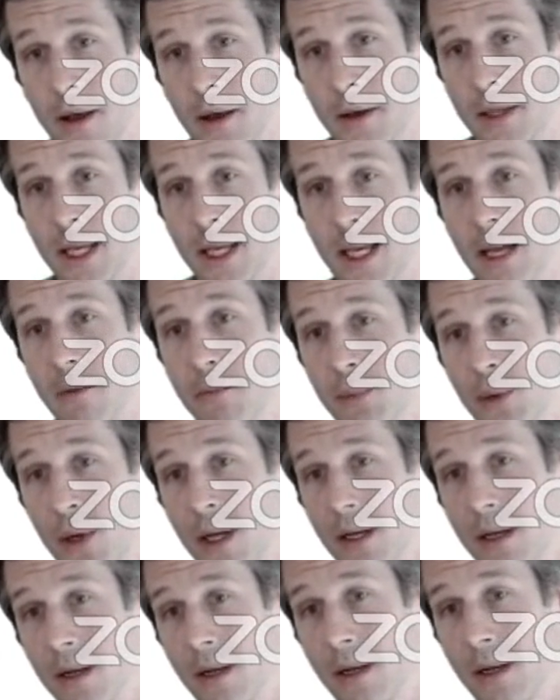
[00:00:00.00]
the
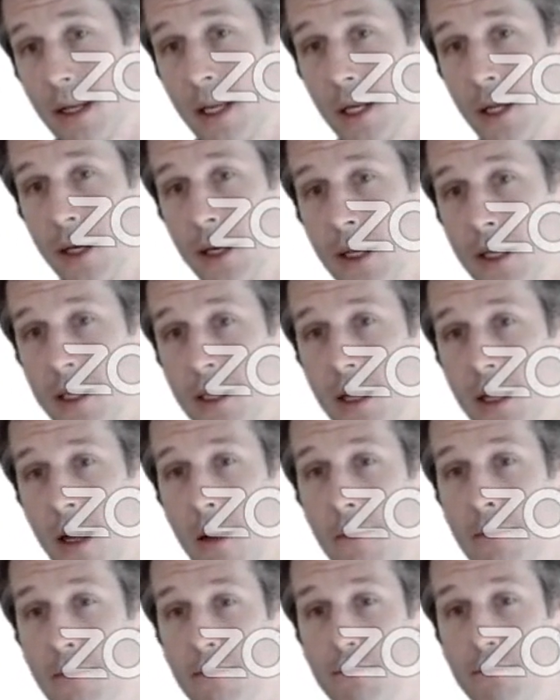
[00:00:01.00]
input here is
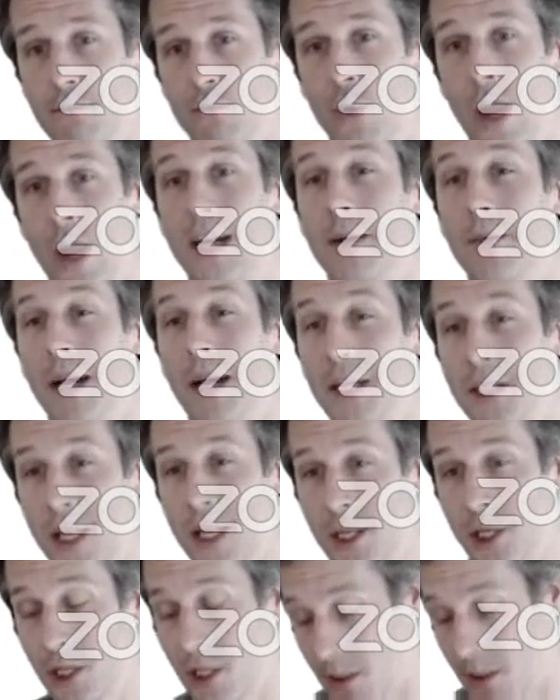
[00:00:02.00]
some
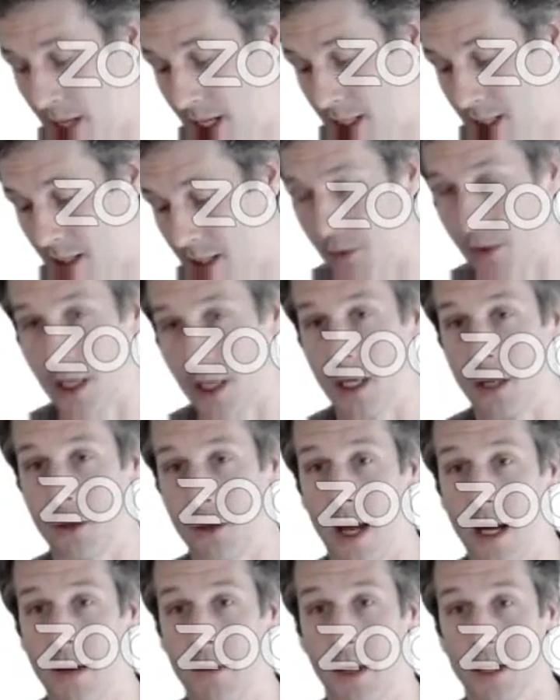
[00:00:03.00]
randomization space that we're going to
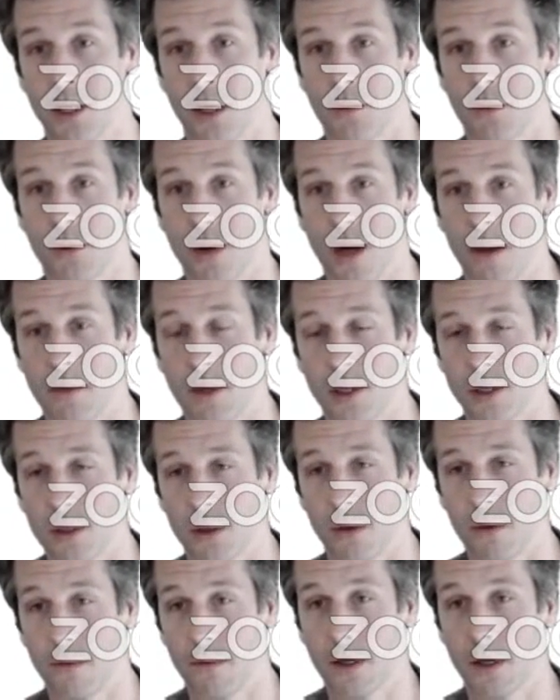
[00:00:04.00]
randomize our parameters
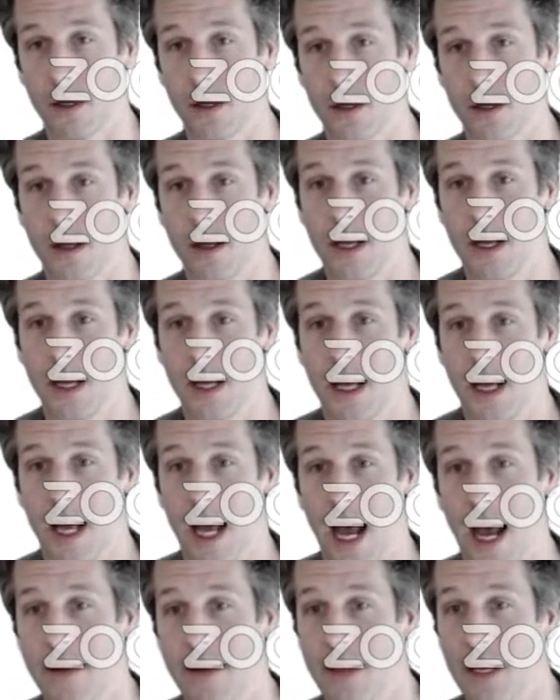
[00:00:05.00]
over.
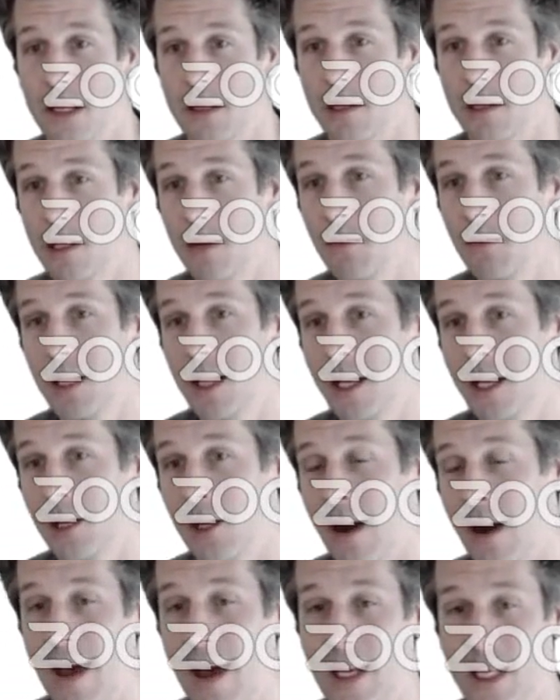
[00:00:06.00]
And this
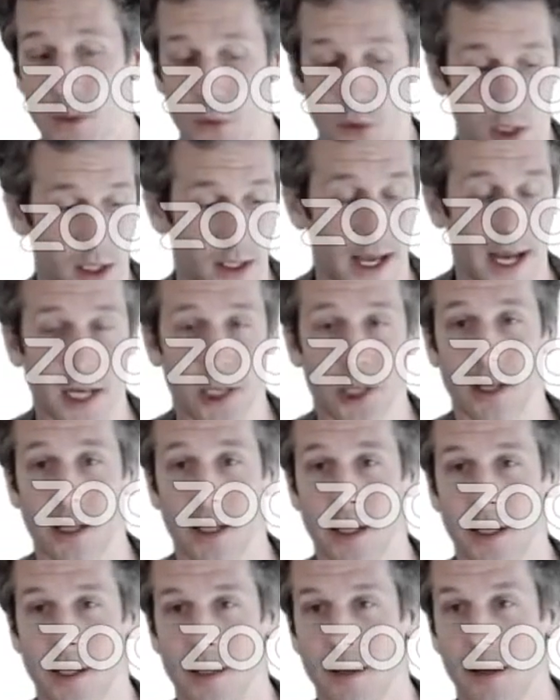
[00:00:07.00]
simulator S, which is
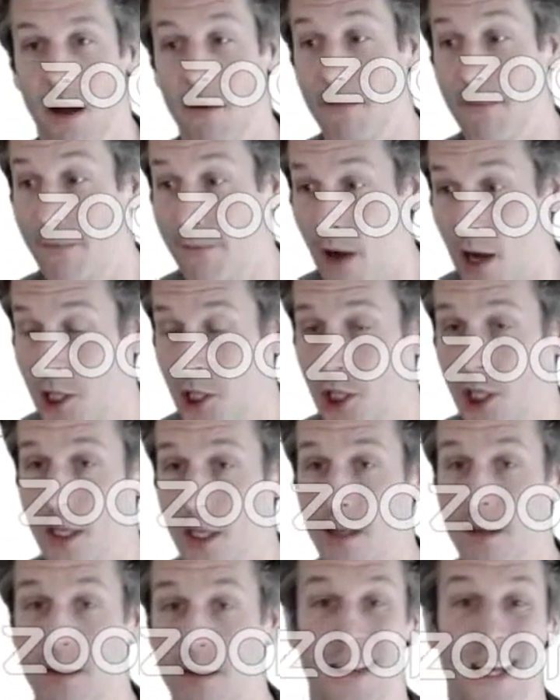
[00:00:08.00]
actually a
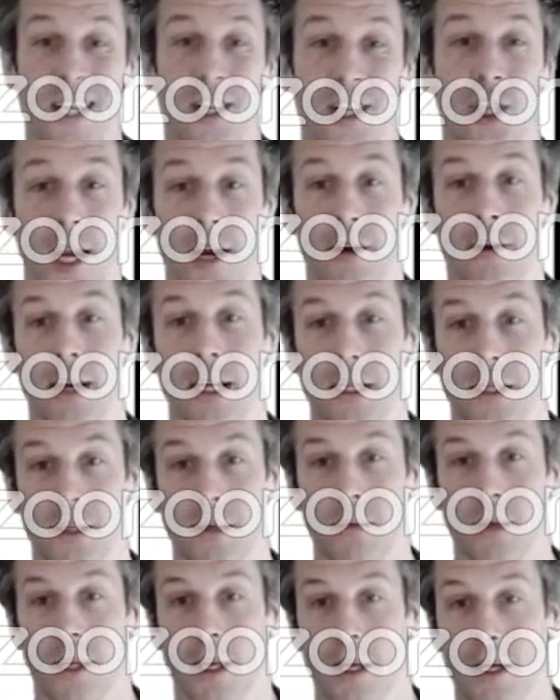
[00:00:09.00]
function that generates
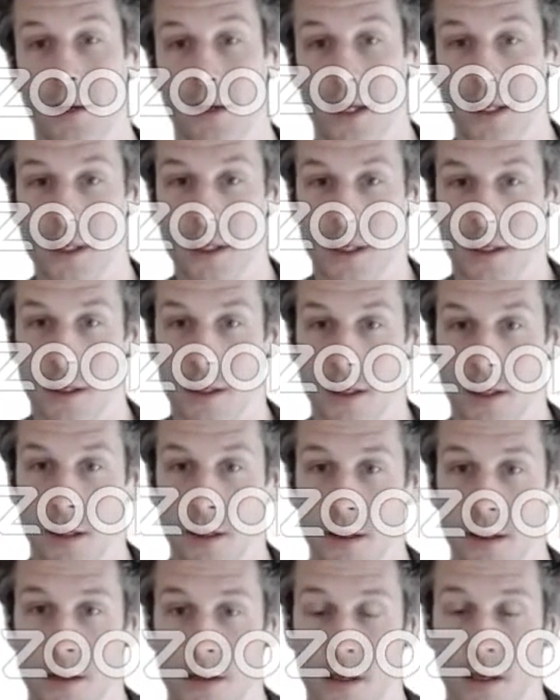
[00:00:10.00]
simulator
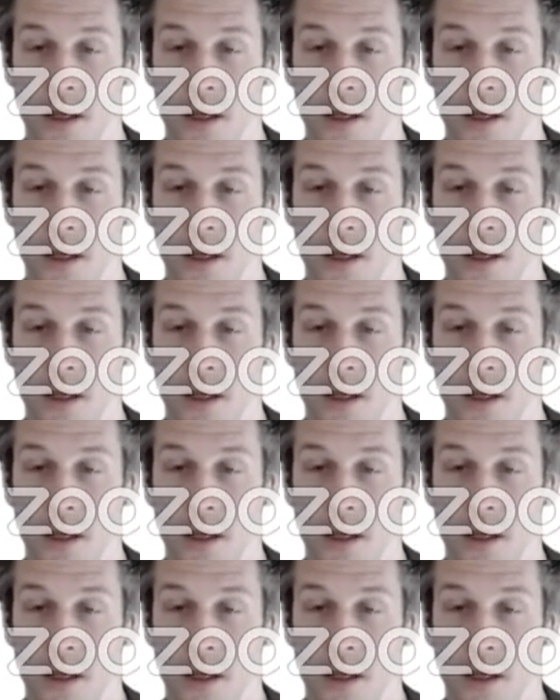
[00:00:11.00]
instances.